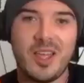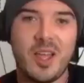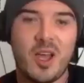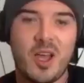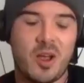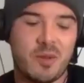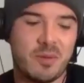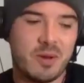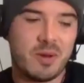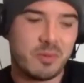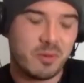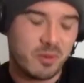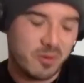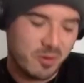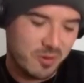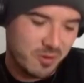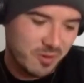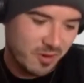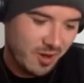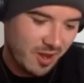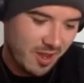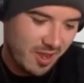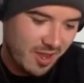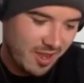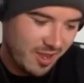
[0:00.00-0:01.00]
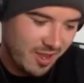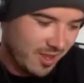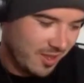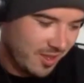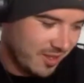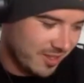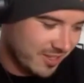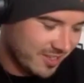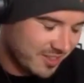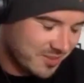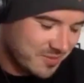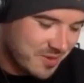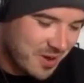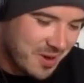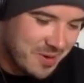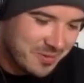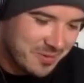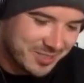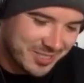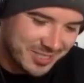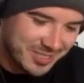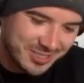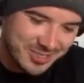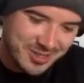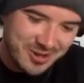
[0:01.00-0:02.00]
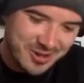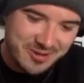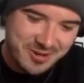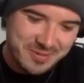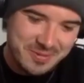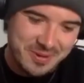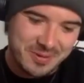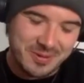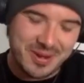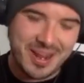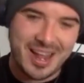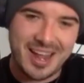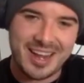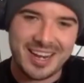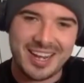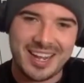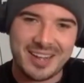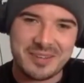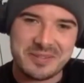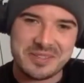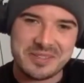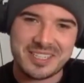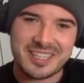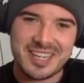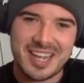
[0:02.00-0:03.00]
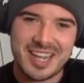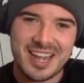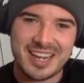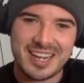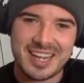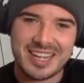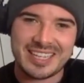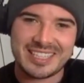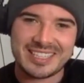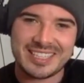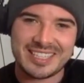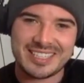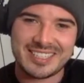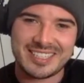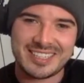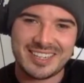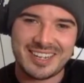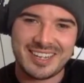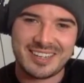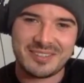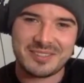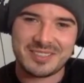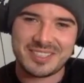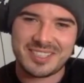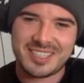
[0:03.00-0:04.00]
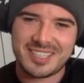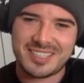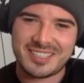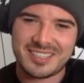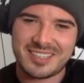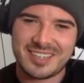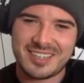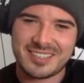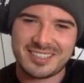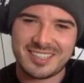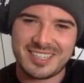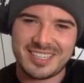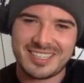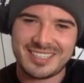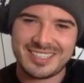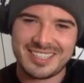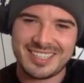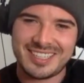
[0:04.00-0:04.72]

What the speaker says: I remember, what was the story about Gaga? Was it Gaga and was it the Intercontinental?